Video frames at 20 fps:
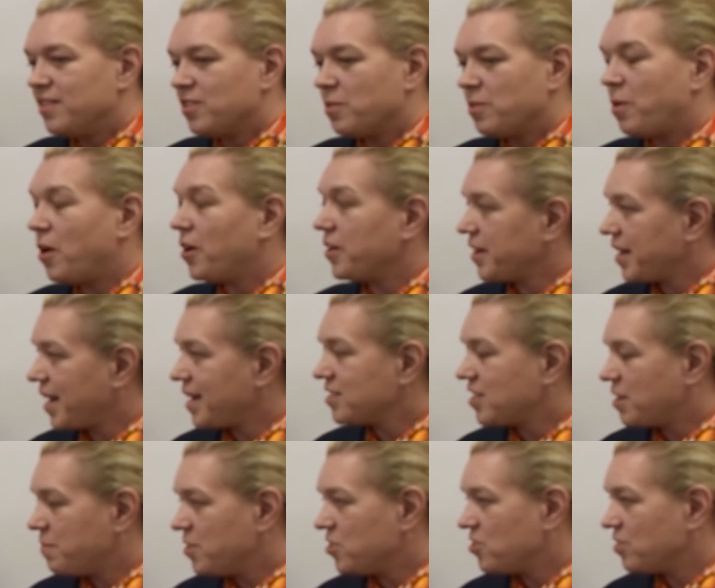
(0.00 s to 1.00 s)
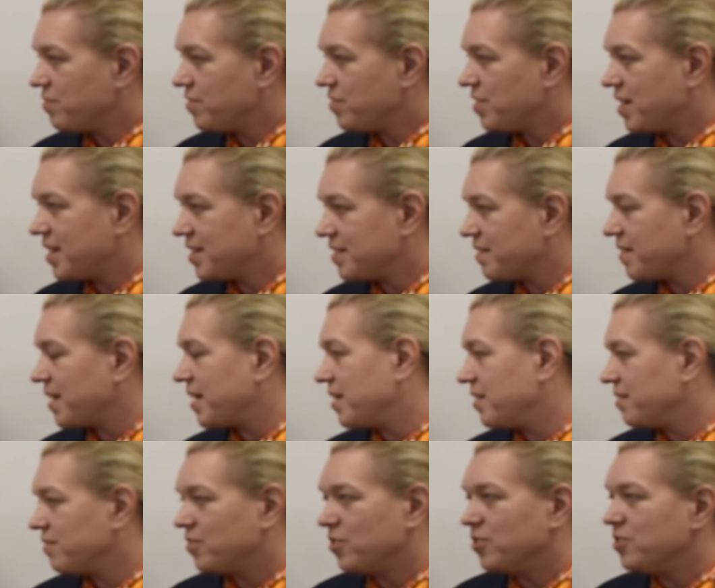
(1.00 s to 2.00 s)
The partner gets commission for things that
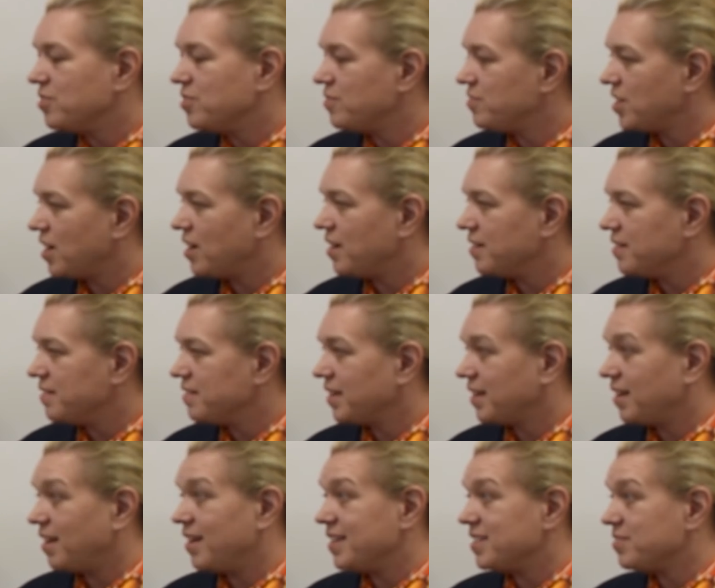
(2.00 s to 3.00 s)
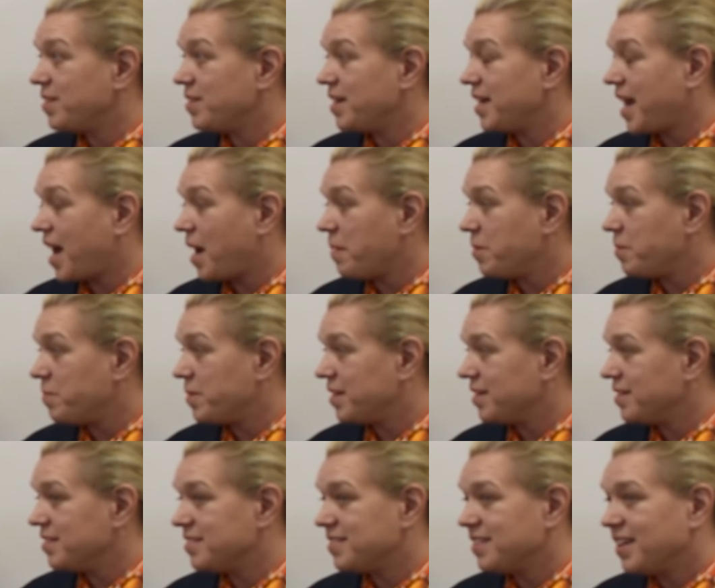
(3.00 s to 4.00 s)
they couldn't have done. The client's really happy
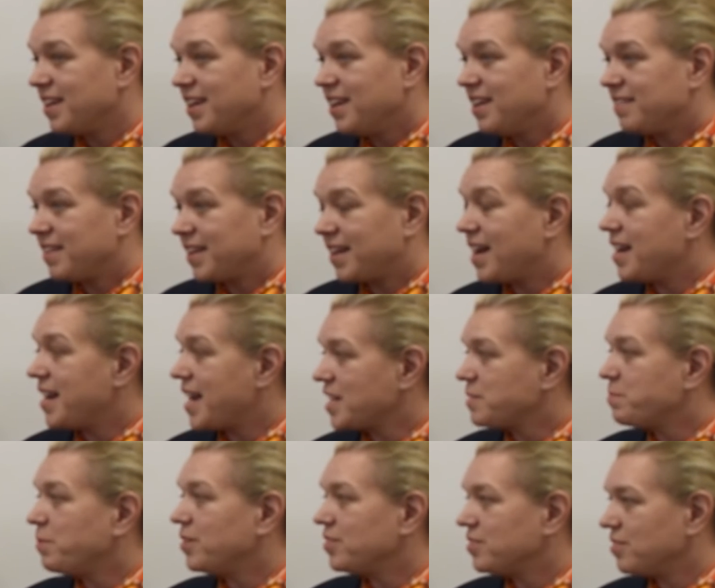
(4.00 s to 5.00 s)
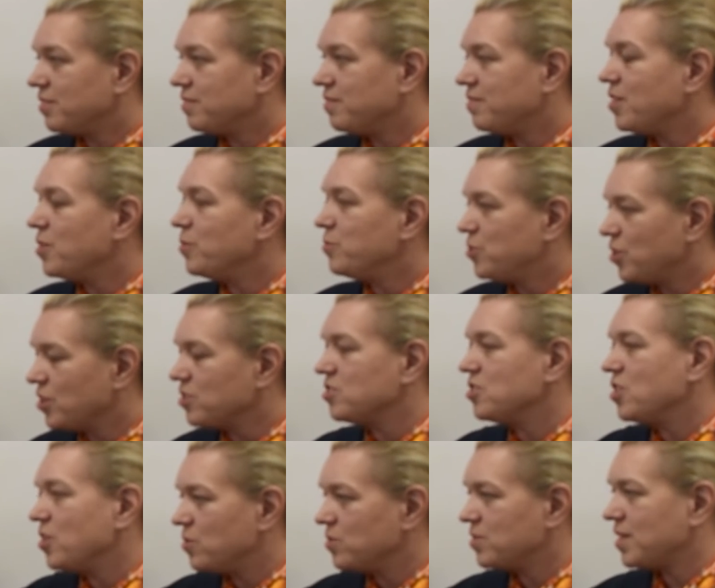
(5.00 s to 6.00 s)
because they get an expert who just
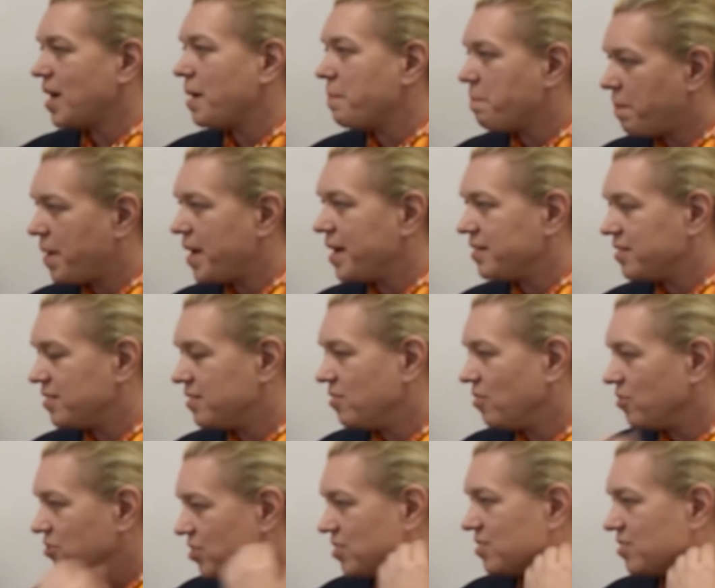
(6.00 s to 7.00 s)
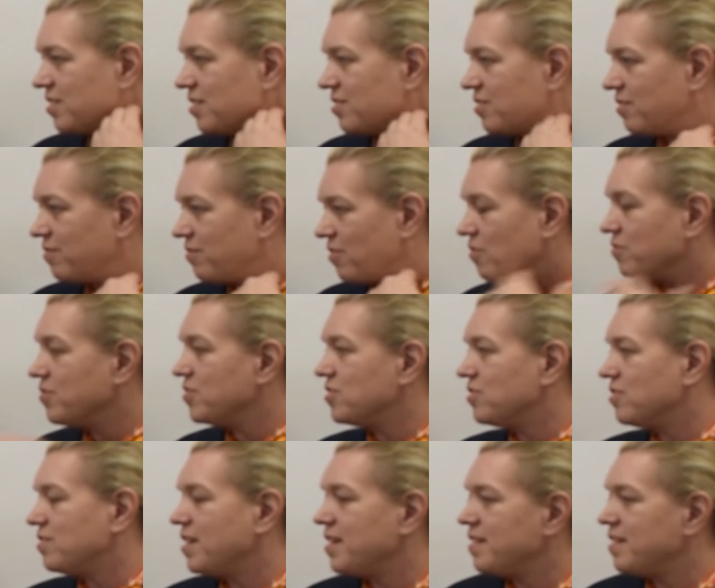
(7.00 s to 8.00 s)
knows that bit, not just the sort of office.
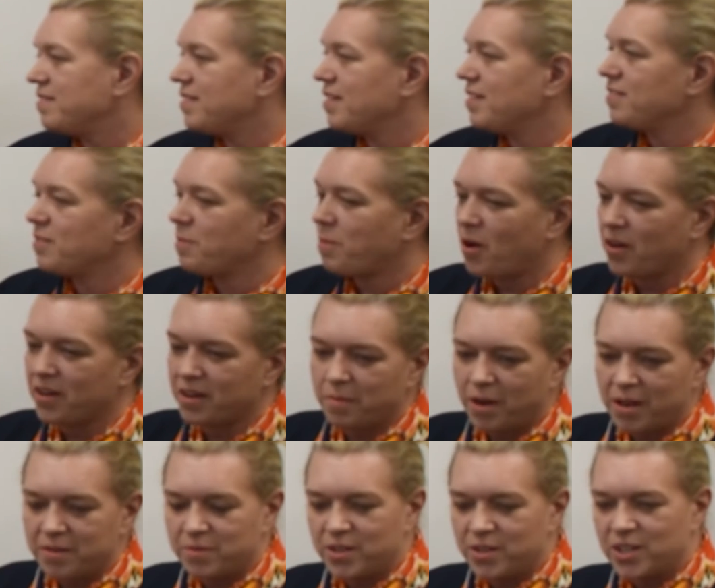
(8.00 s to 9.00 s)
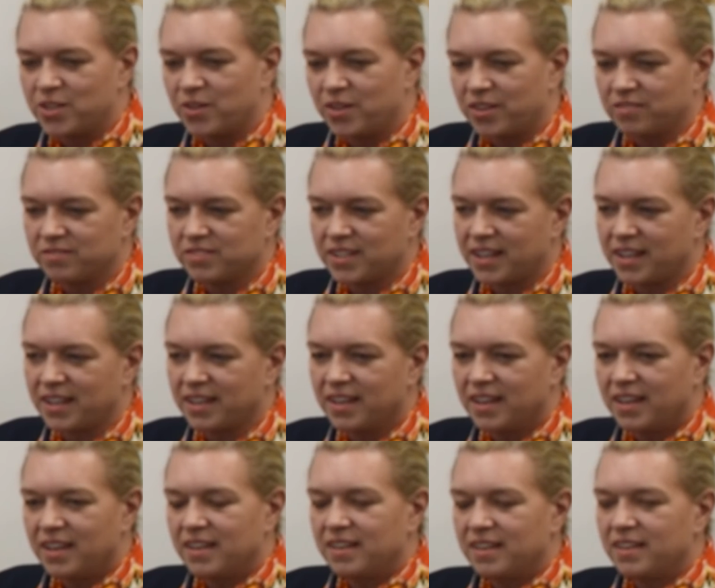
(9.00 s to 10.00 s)
The partner might be doing, say,
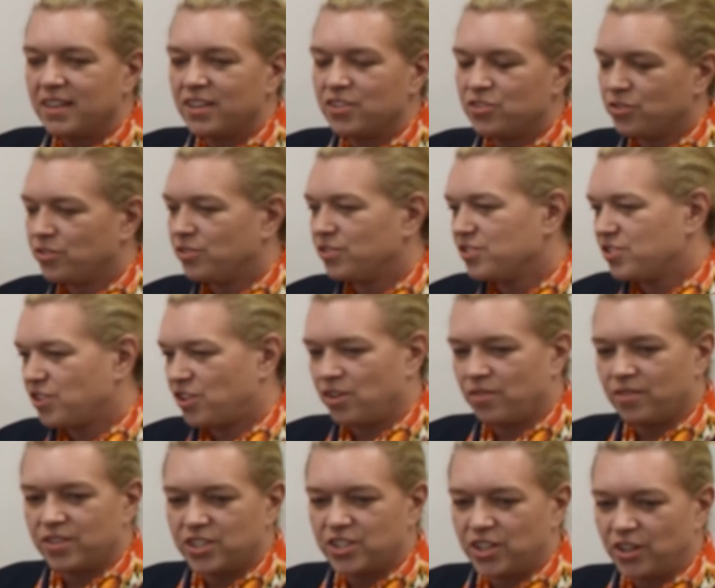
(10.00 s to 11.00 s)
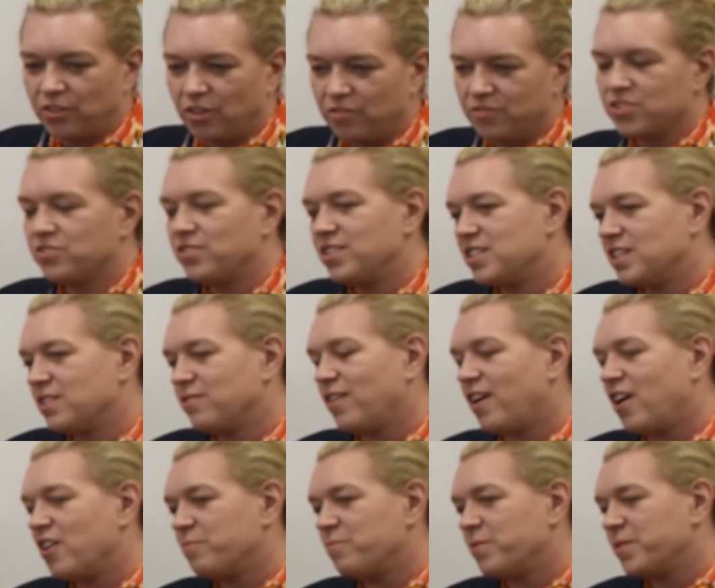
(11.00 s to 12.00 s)
Azure Security or Office
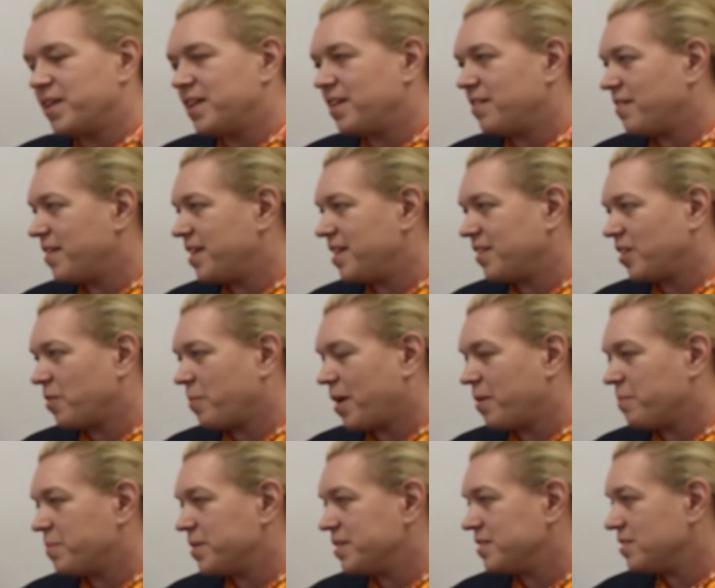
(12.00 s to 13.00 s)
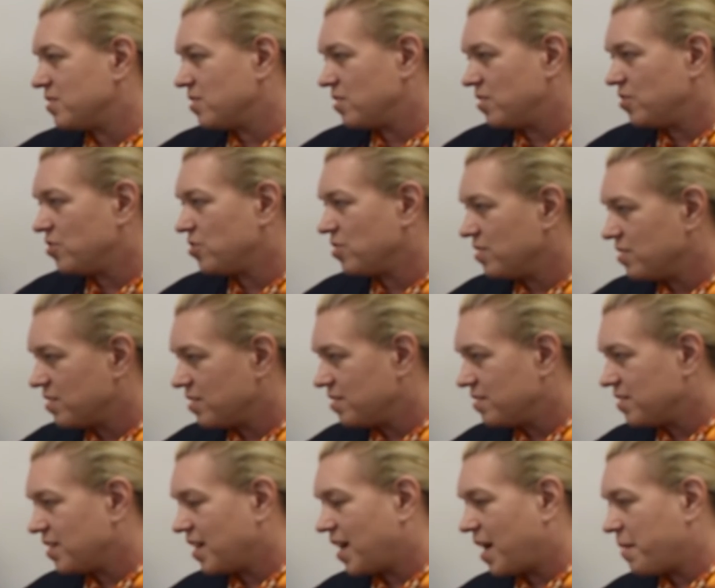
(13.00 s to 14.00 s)
365, but they don't know anything about business solutions
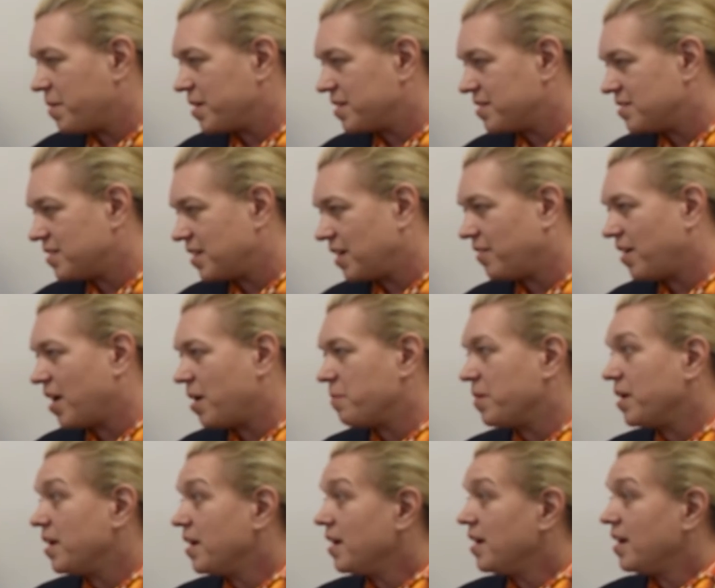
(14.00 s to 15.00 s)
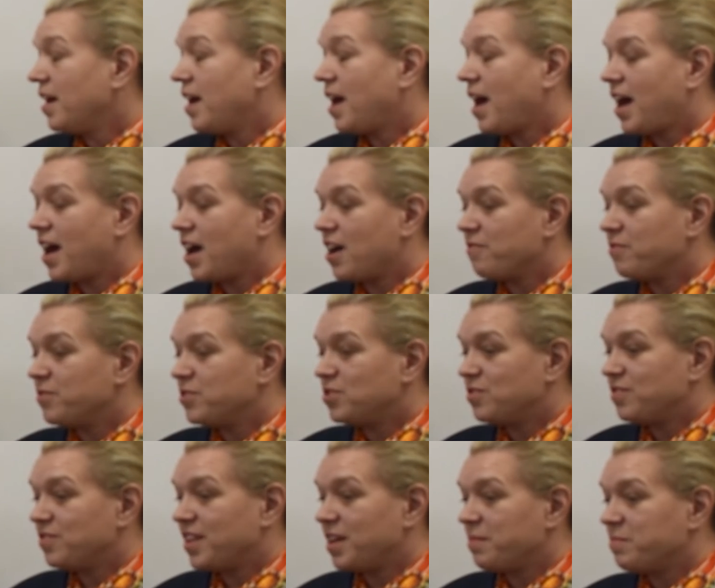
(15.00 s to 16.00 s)
and Dynamics and CRM, which
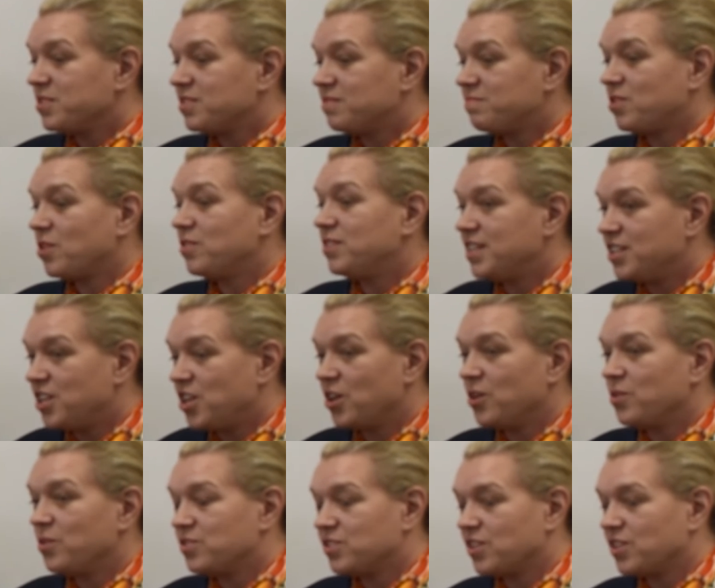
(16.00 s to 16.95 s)
to them is totally new.